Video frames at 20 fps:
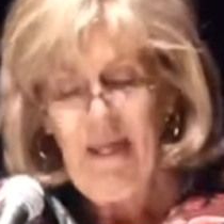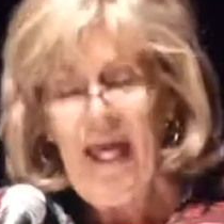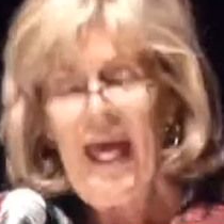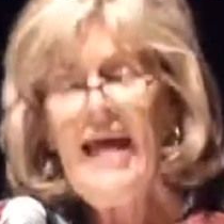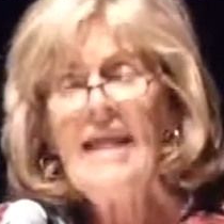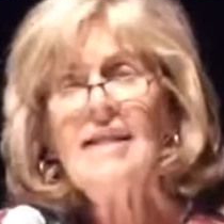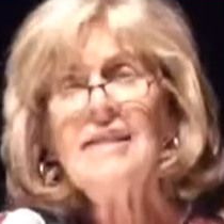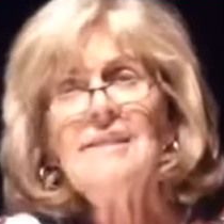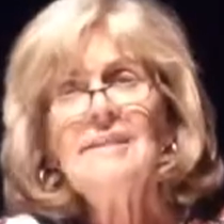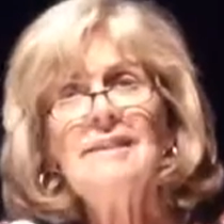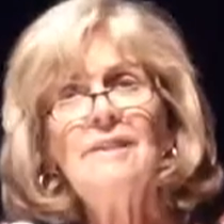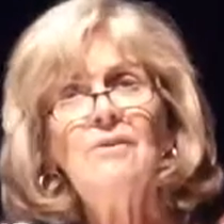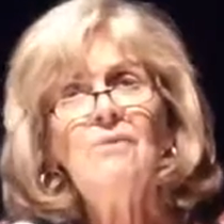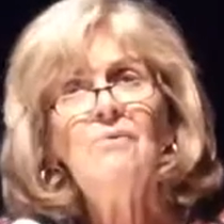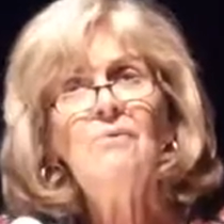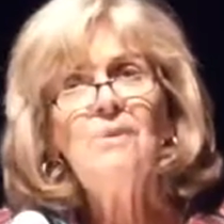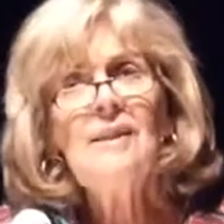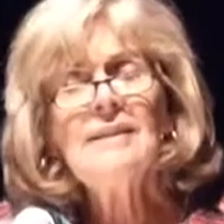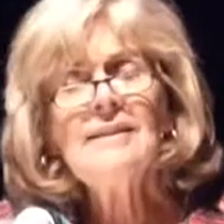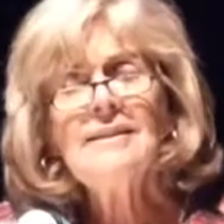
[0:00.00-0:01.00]
And until
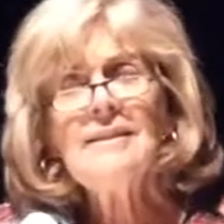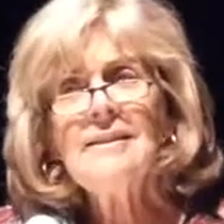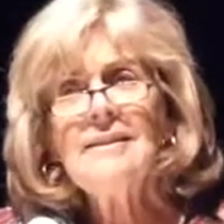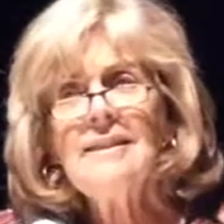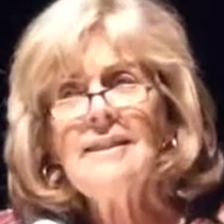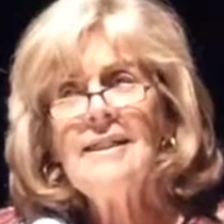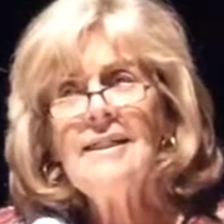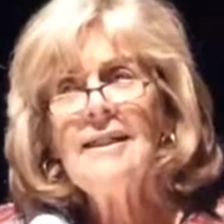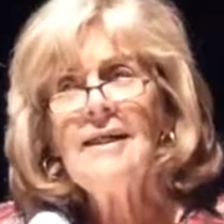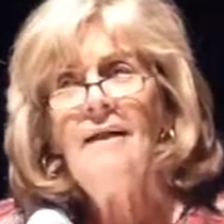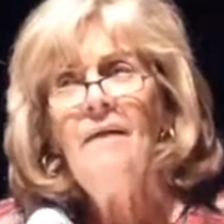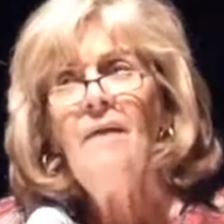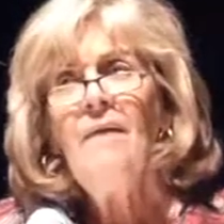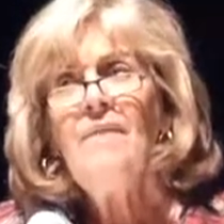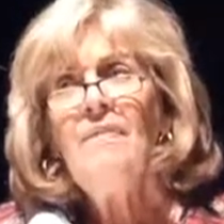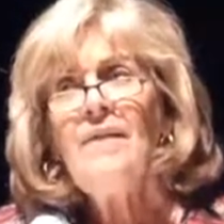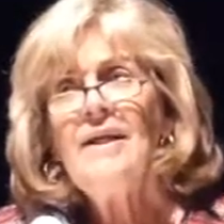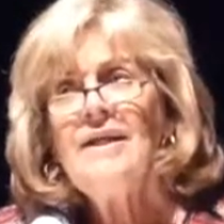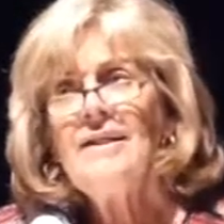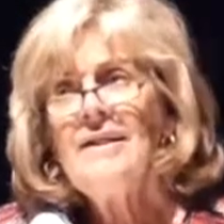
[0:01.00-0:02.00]
recently,
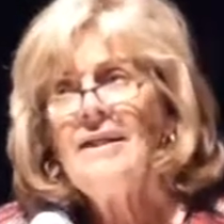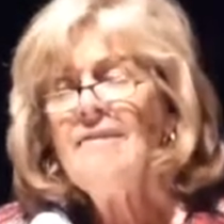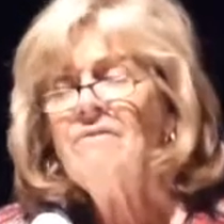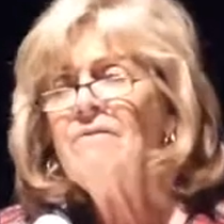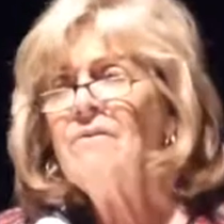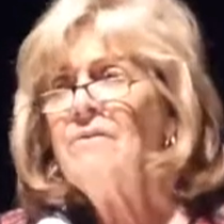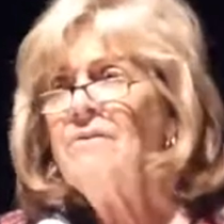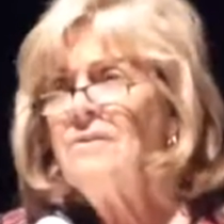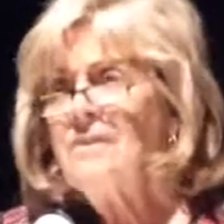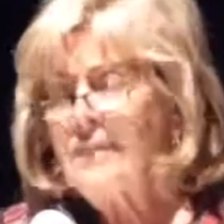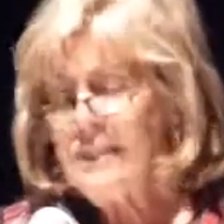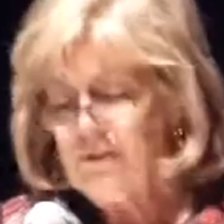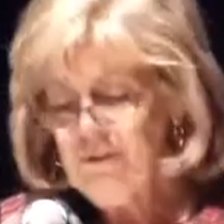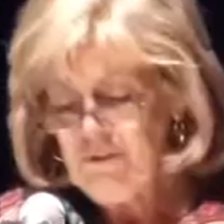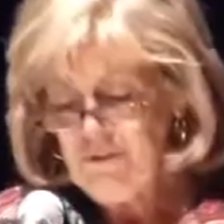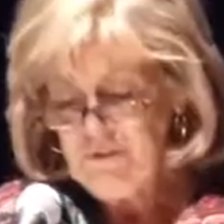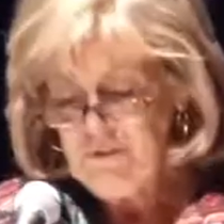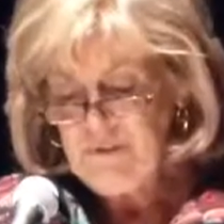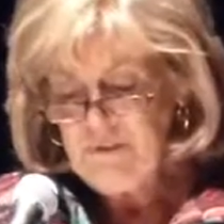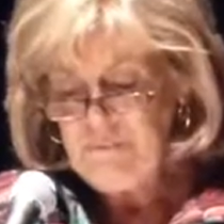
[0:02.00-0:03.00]
they never
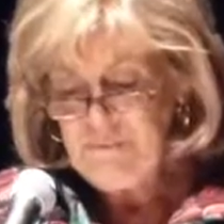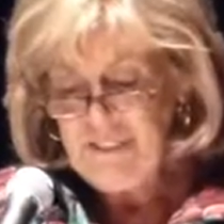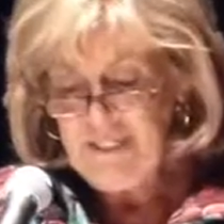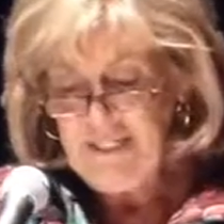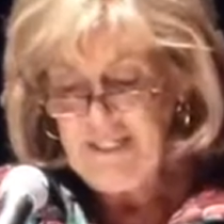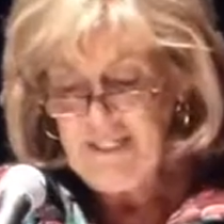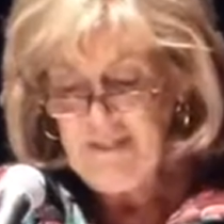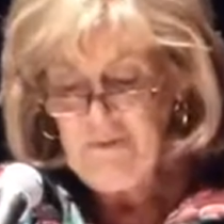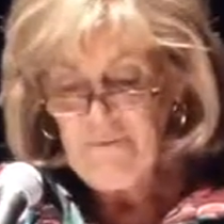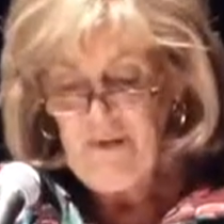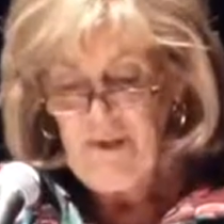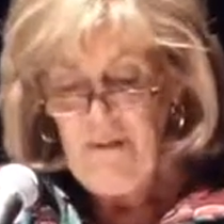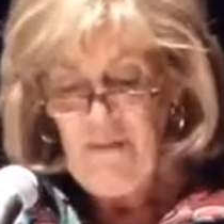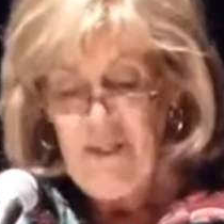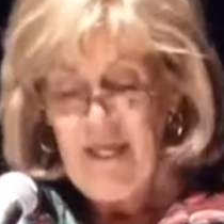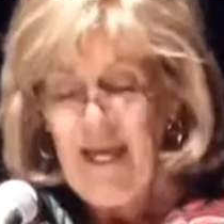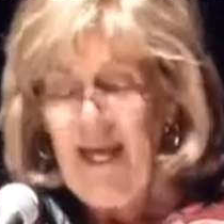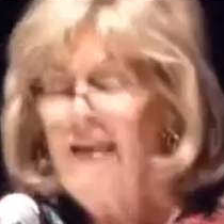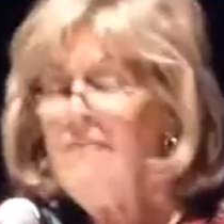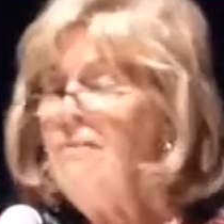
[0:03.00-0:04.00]
dared to speak out.
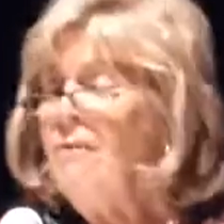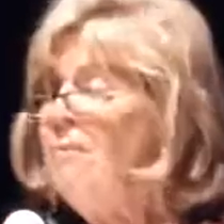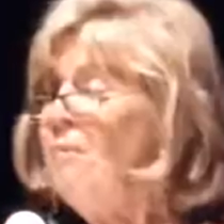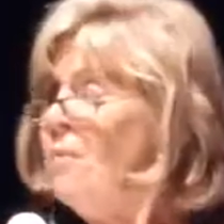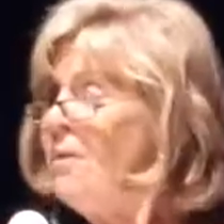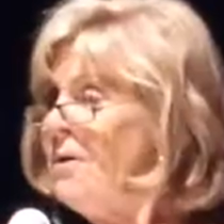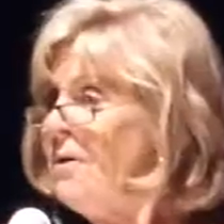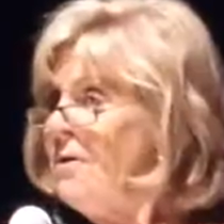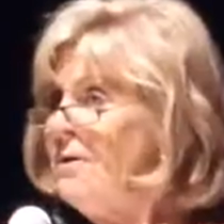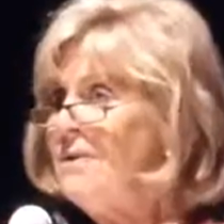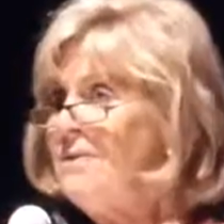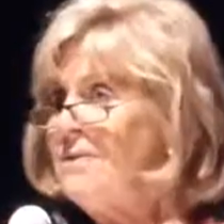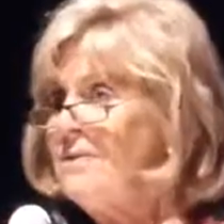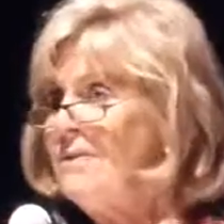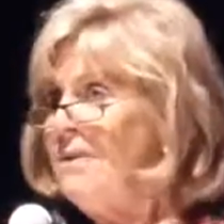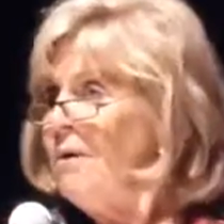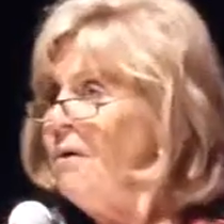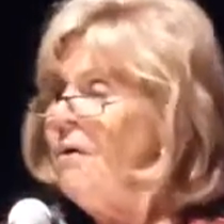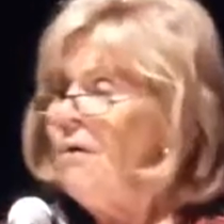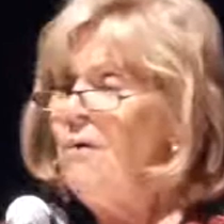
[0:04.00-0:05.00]
And the world,
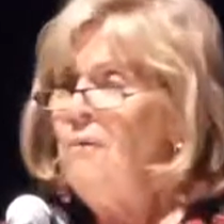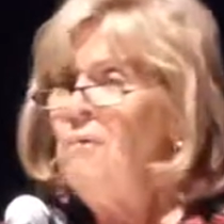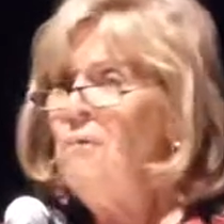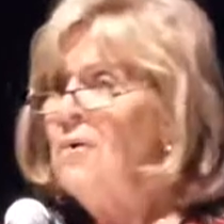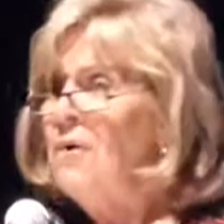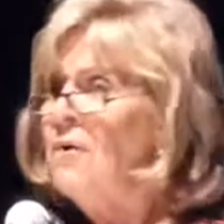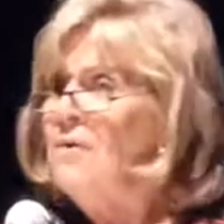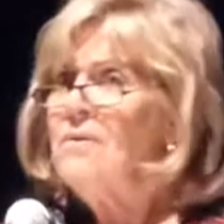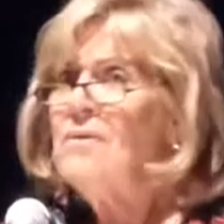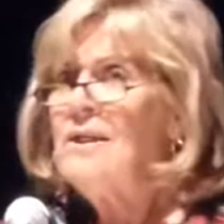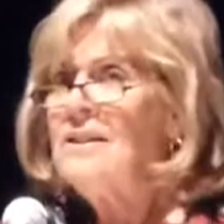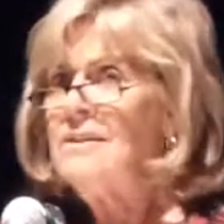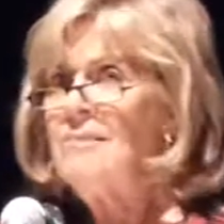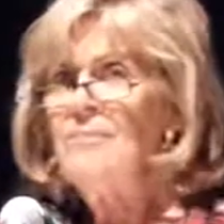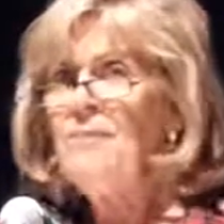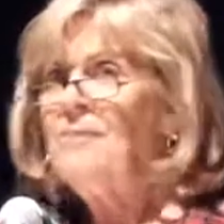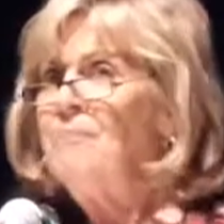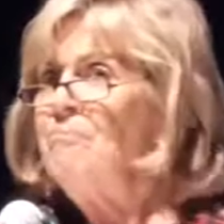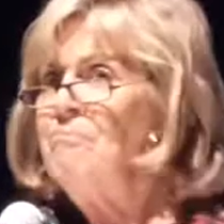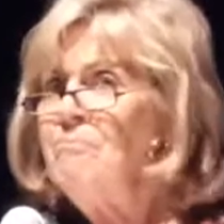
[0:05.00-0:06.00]
the whole world has
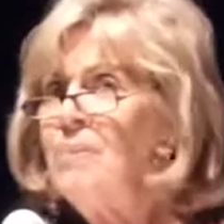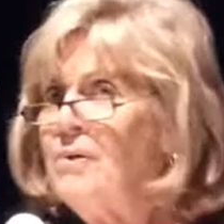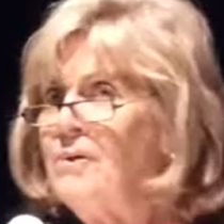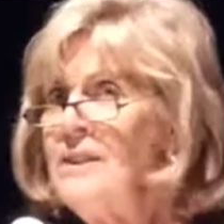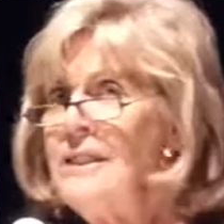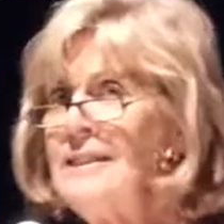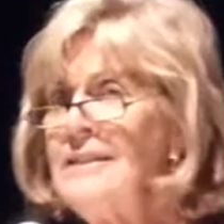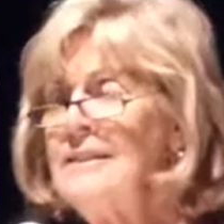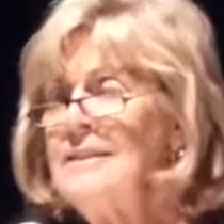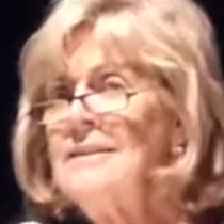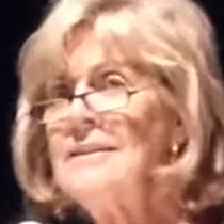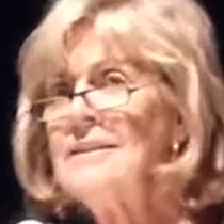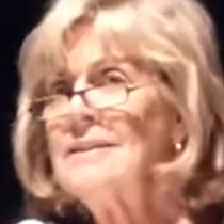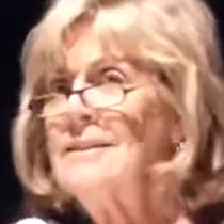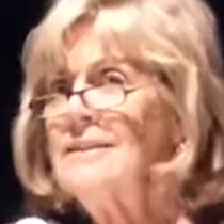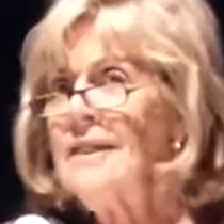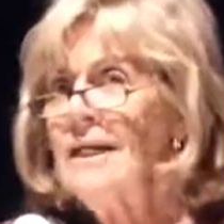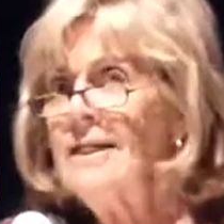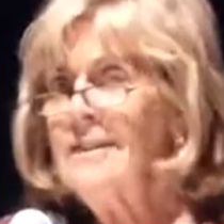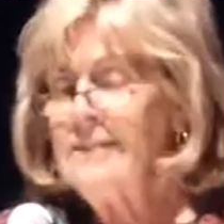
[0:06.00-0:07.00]
been bullied into
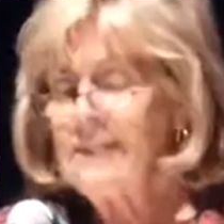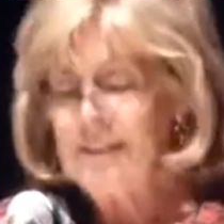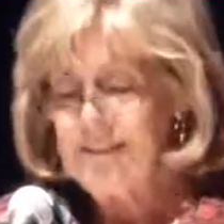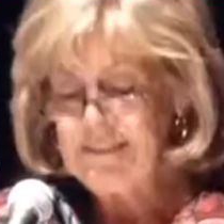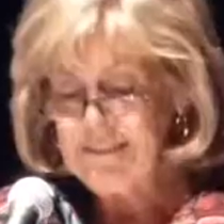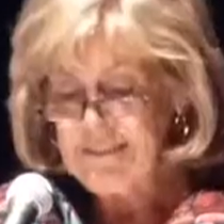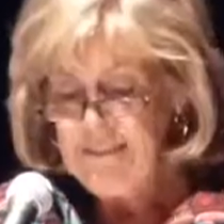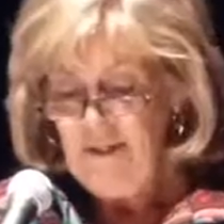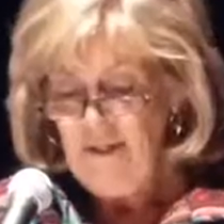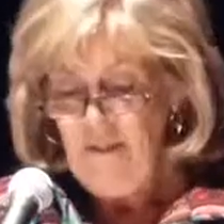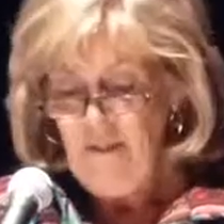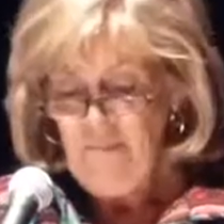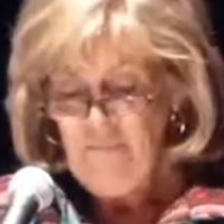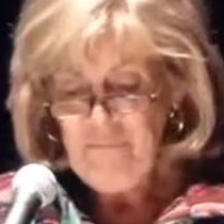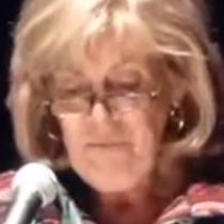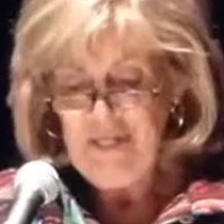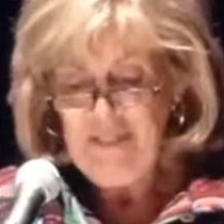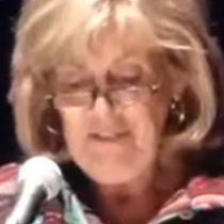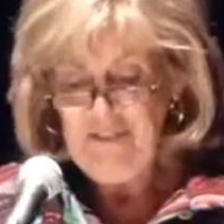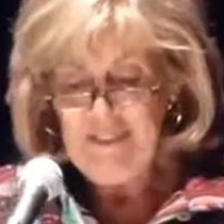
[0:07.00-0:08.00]
silence
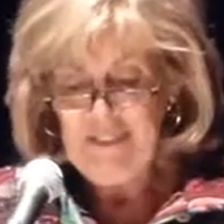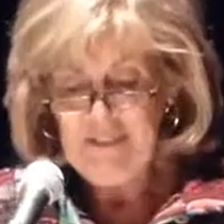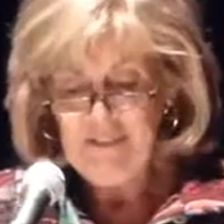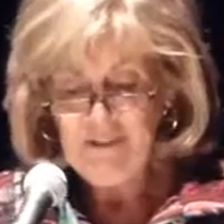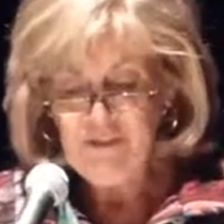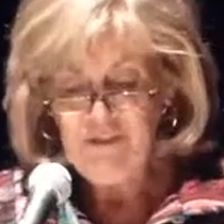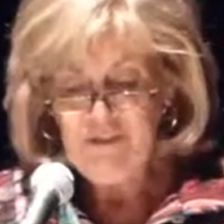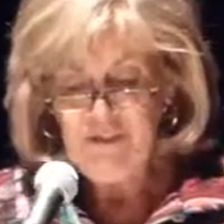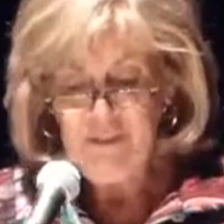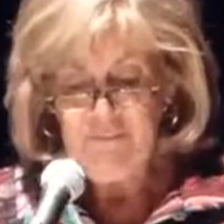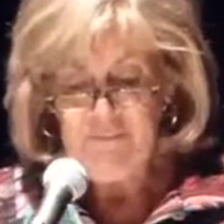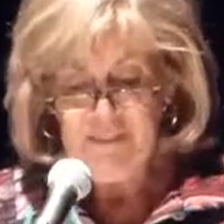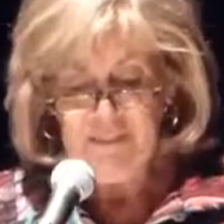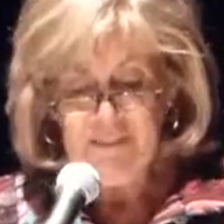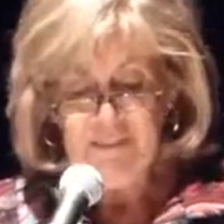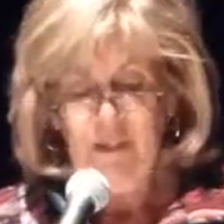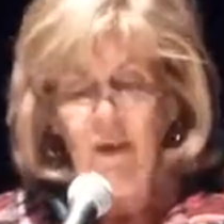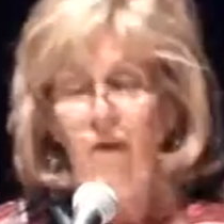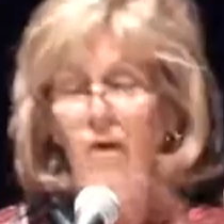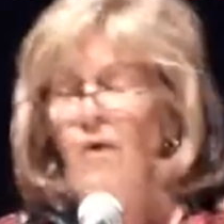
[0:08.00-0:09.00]
by the
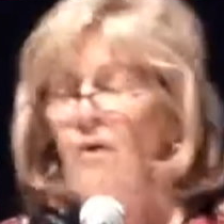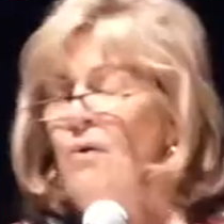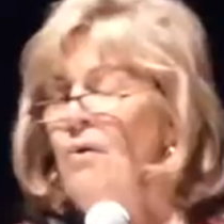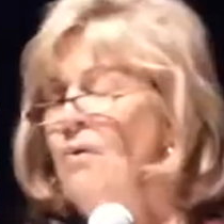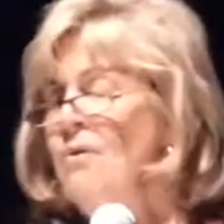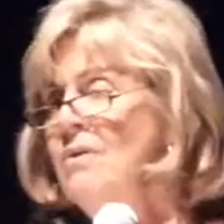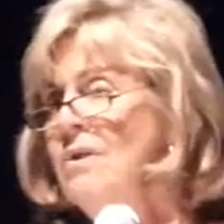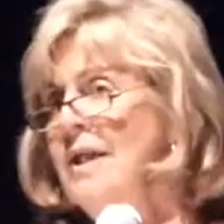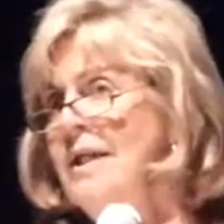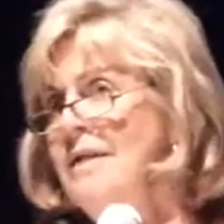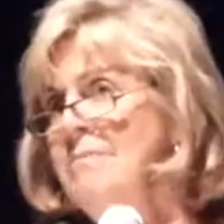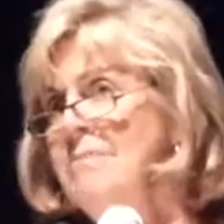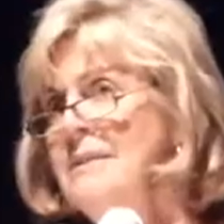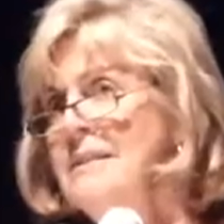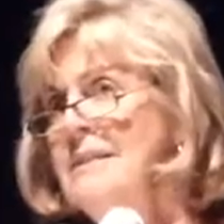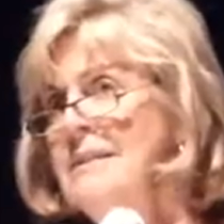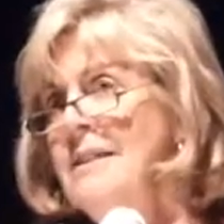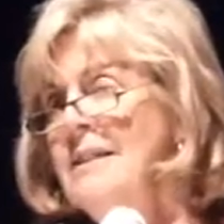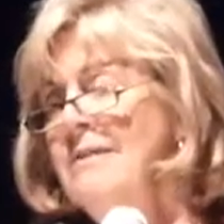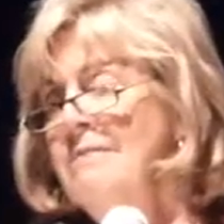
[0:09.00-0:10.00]
extremists who claim
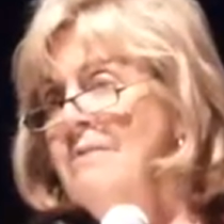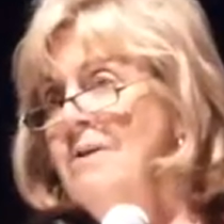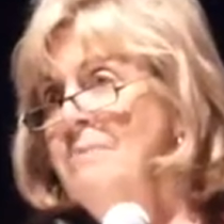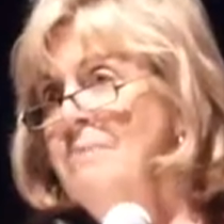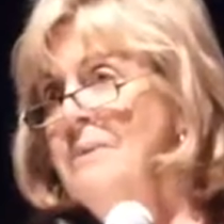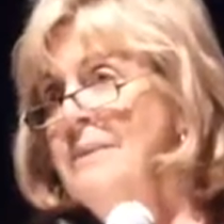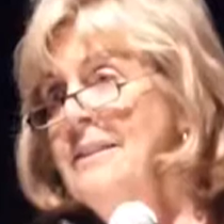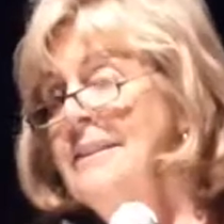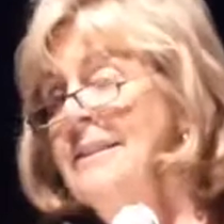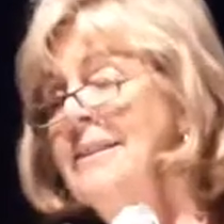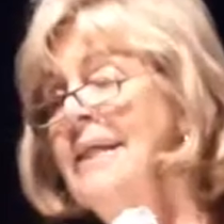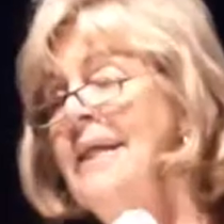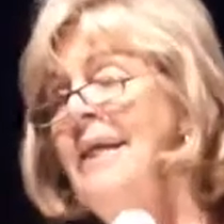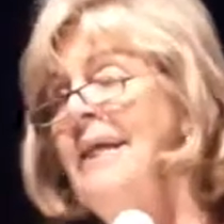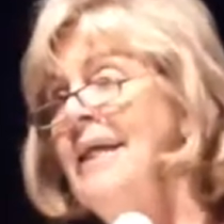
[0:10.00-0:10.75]
it's none of our business.